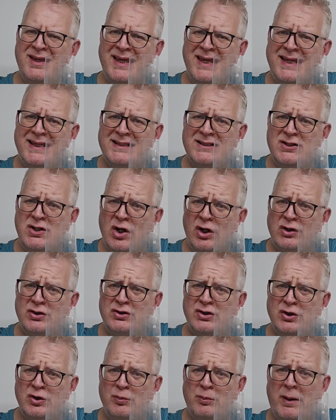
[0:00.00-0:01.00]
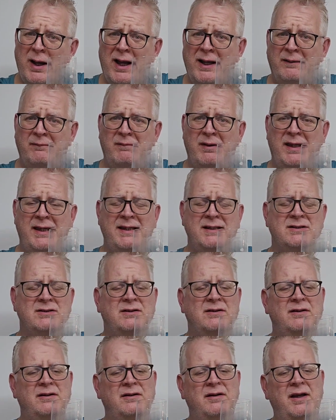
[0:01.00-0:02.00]
It's not too bad. It's
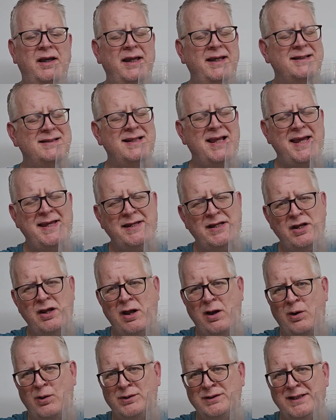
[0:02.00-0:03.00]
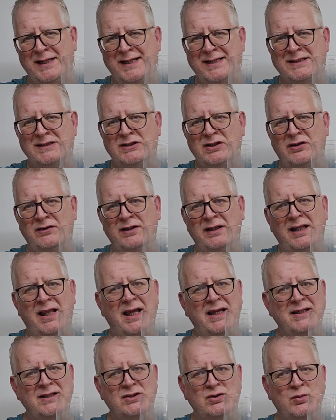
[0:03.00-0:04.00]
like the nose. It's got the
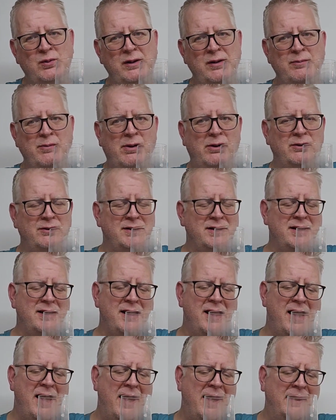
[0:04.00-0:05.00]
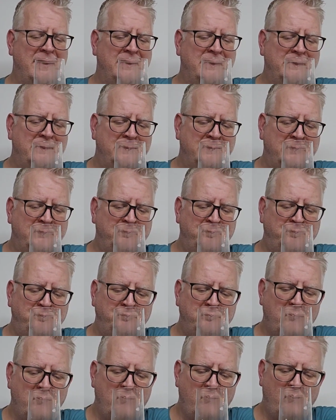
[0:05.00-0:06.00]
light sweet malt in there.
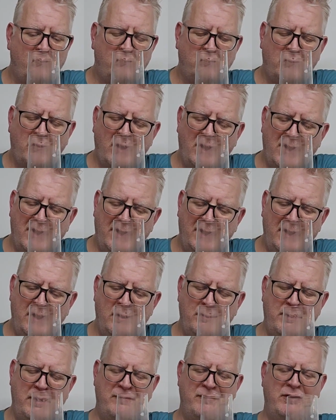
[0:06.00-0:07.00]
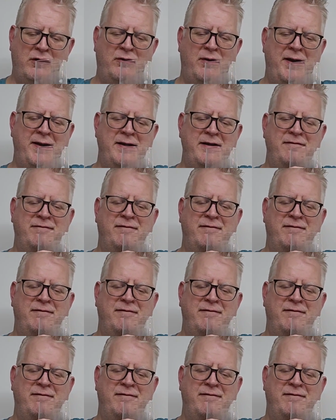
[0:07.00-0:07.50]
A little bit of a grainy